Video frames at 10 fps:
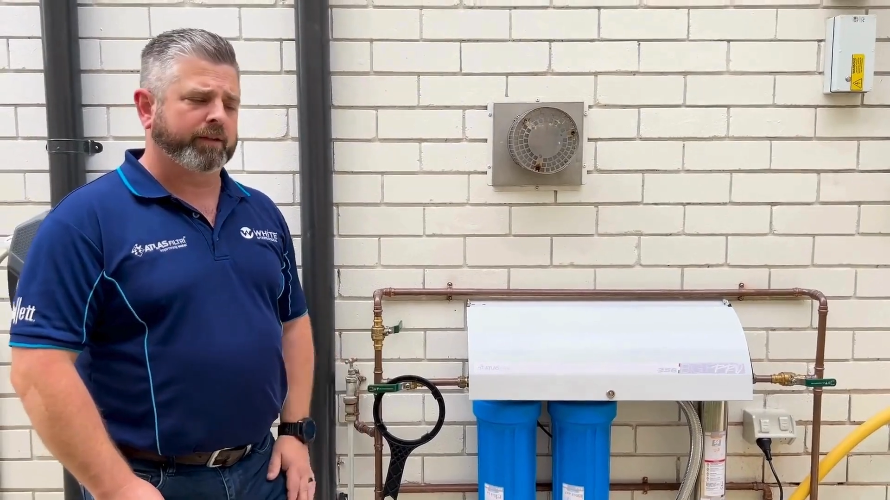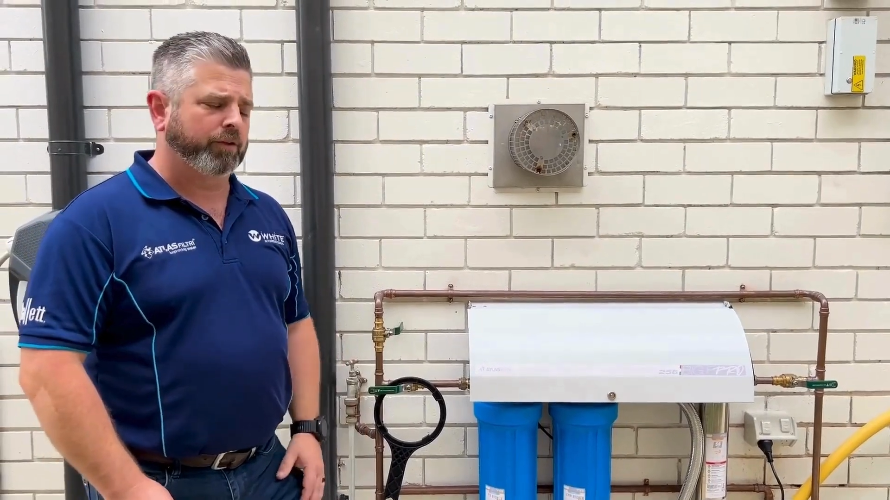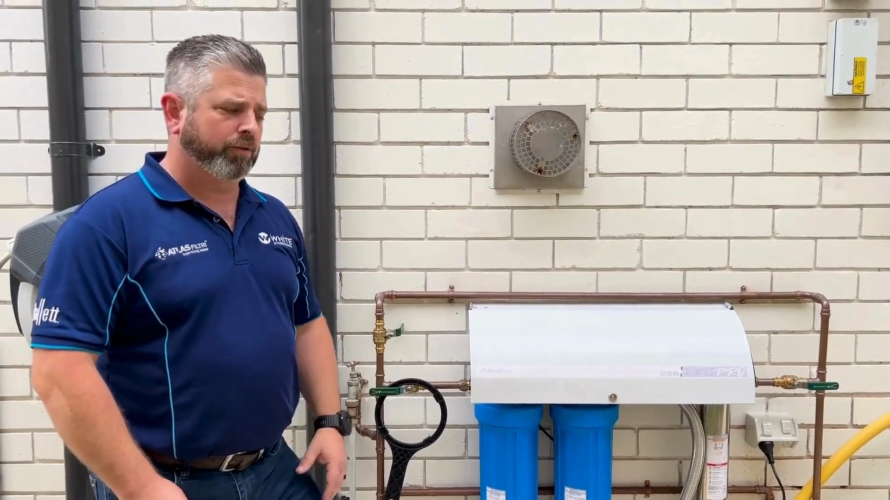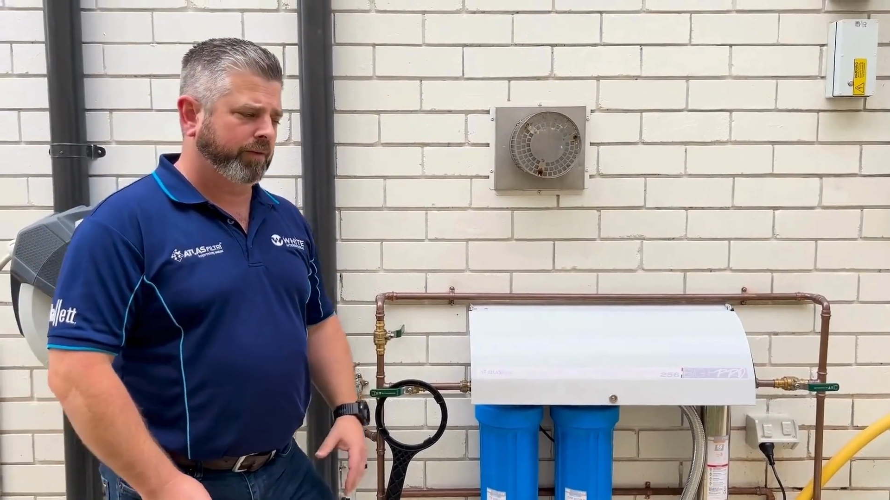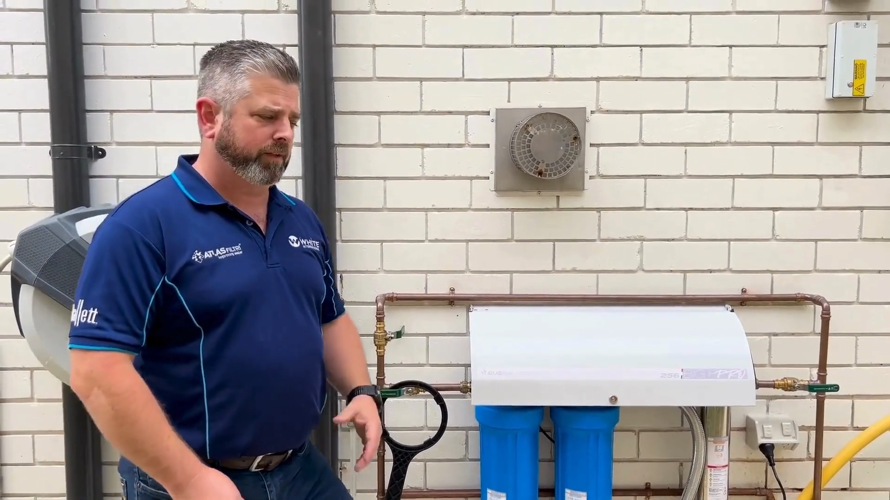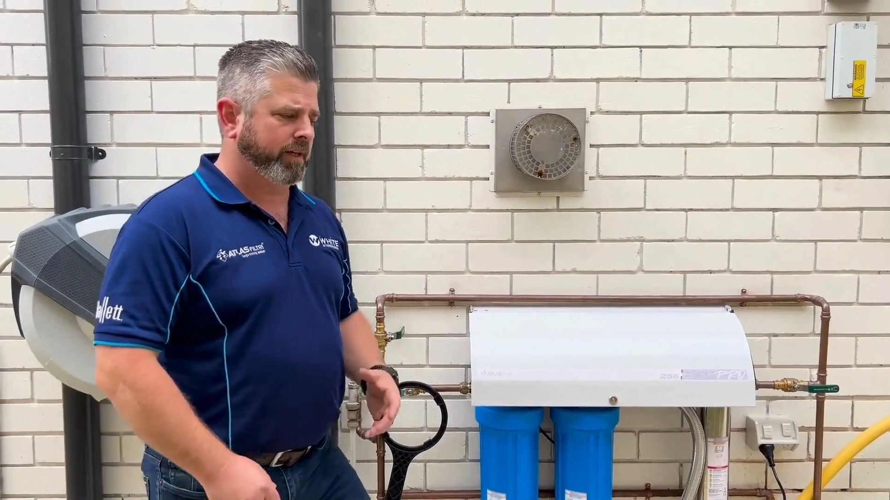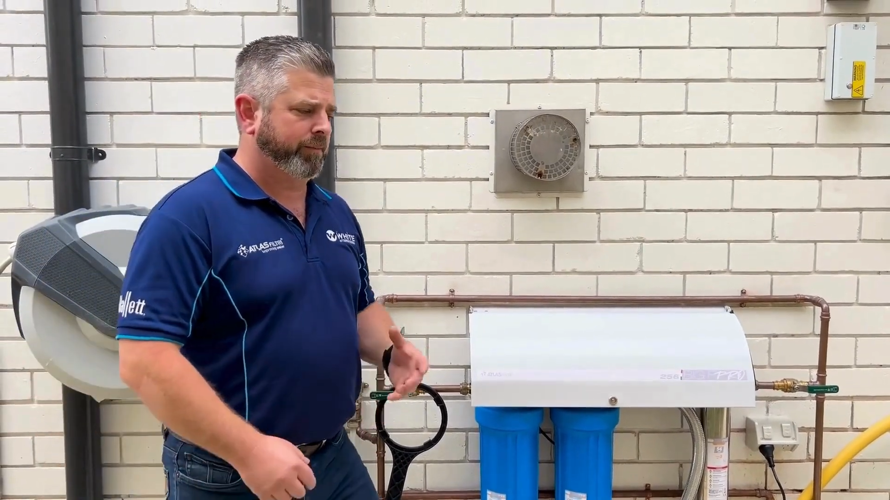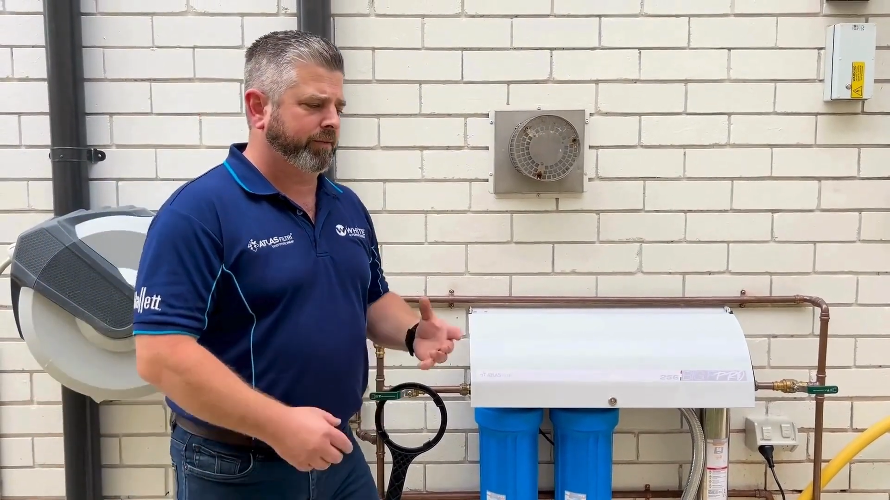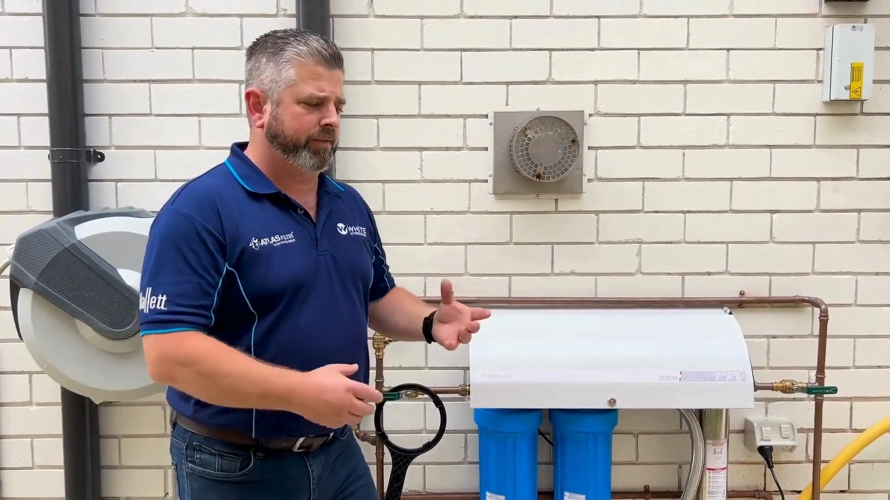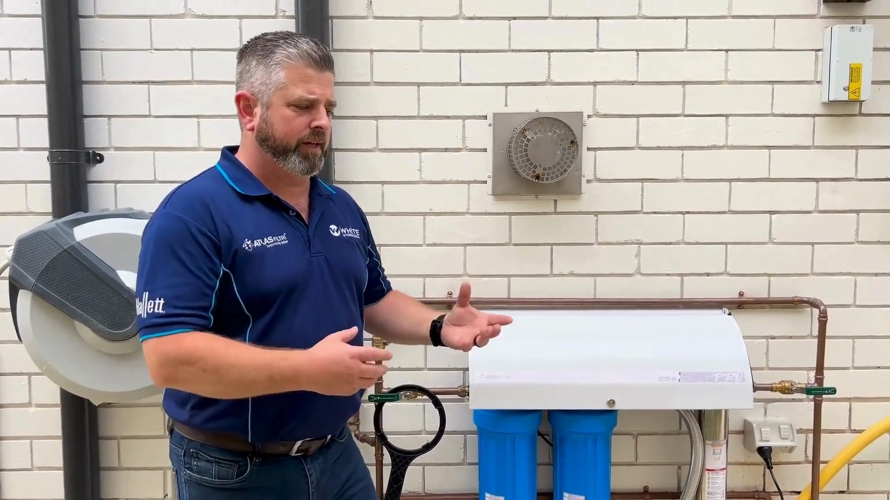the UV
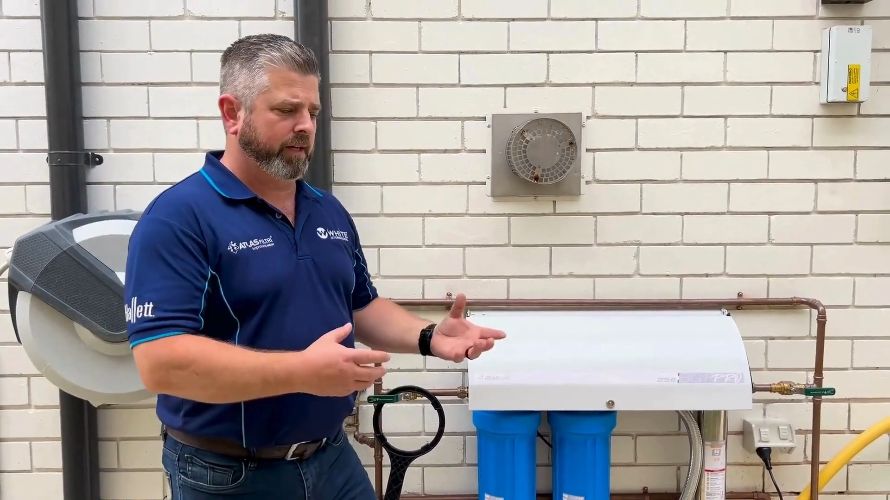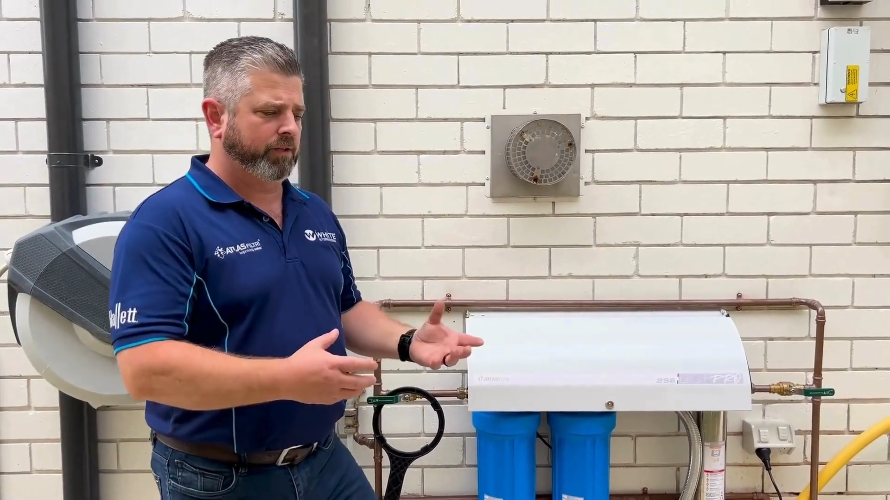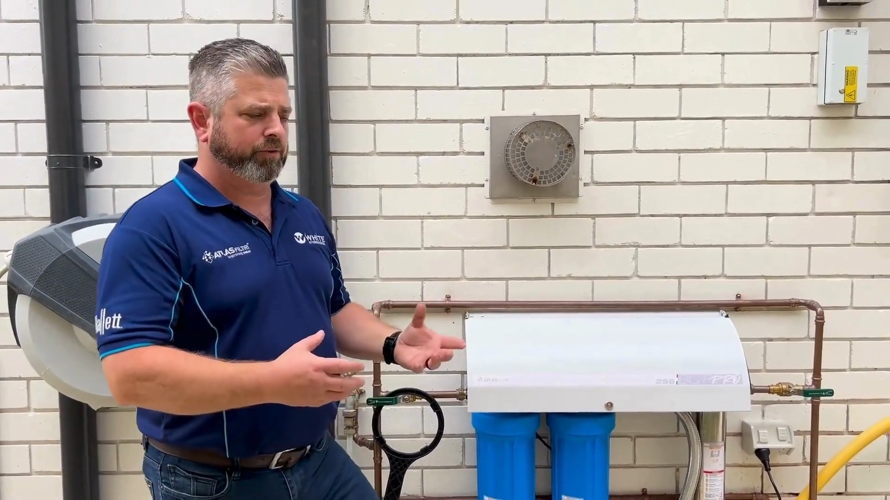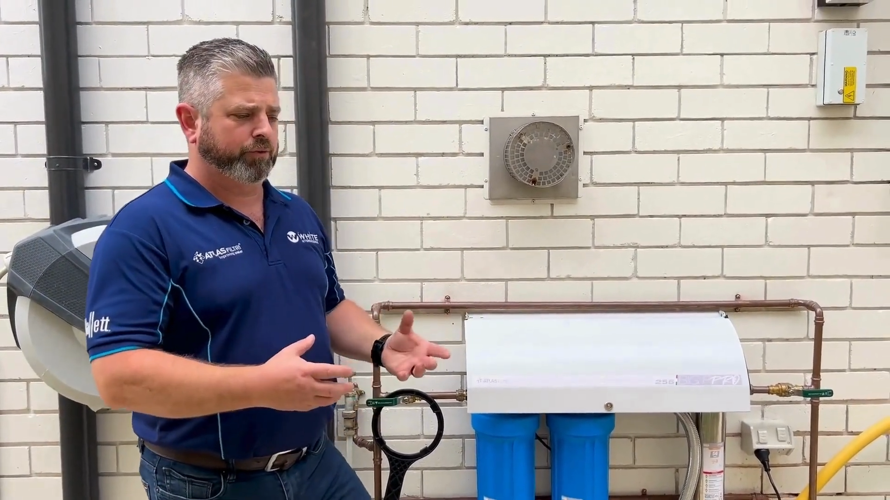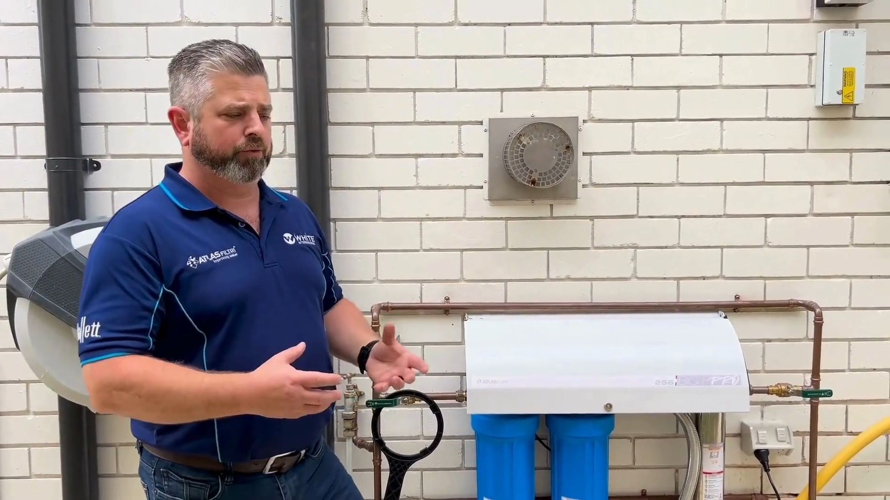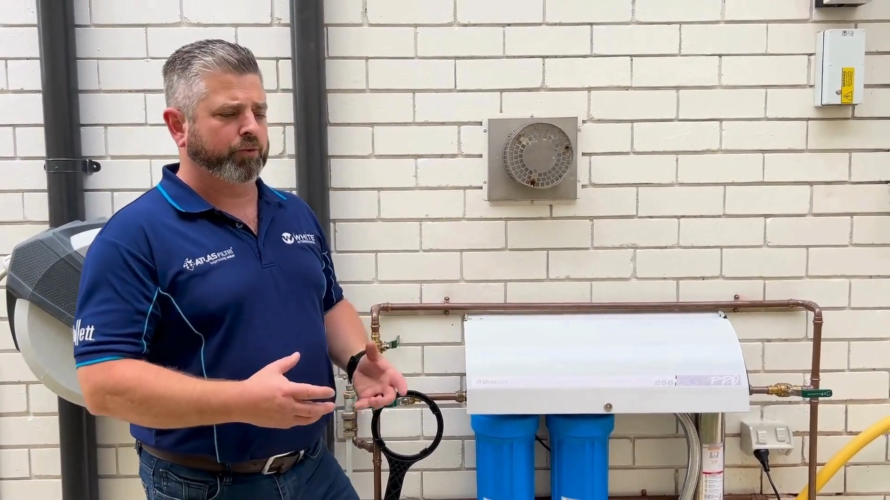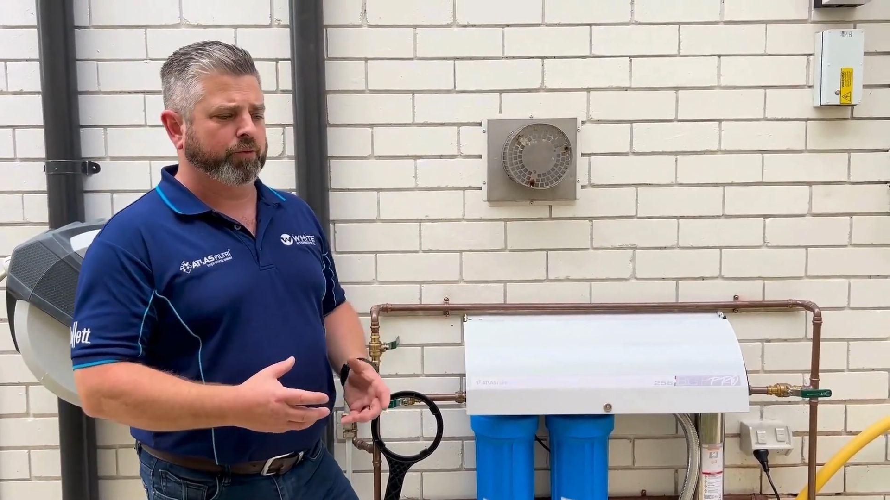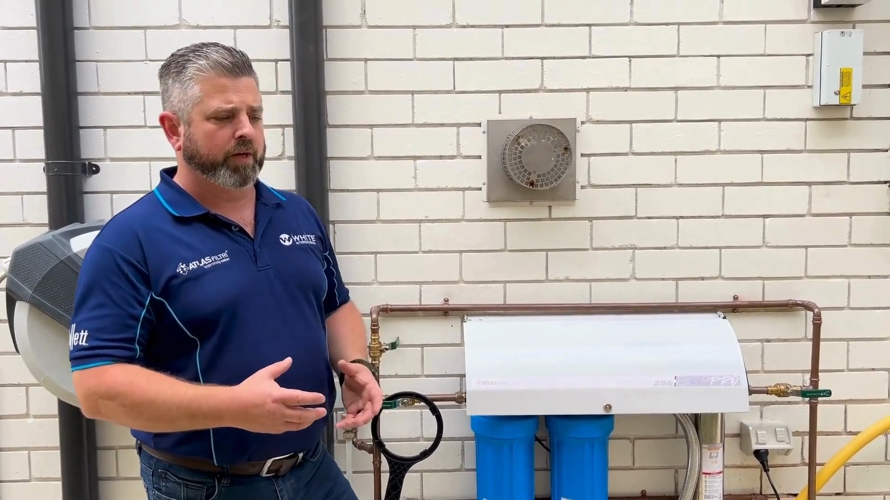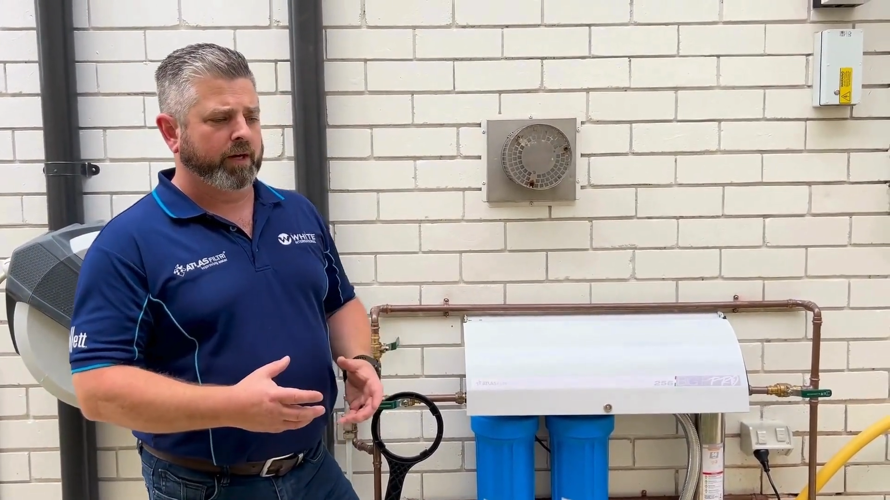lamp's there to